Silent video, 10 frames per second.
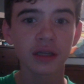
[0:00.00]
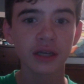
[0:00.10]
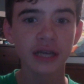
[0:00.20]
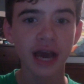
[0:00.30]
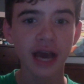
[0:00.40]

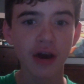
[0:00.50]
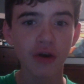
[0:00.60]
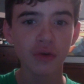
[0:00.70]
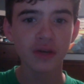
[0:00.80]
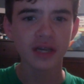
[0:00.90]

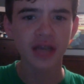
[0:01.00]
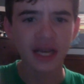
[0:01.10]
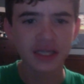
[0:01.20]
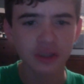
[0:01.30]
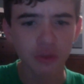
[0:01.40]
Now,
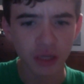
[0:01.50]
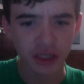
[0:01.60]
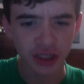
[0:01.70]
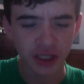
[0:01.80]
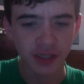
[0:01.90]
next
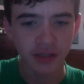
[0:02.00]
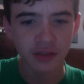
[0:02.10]
question.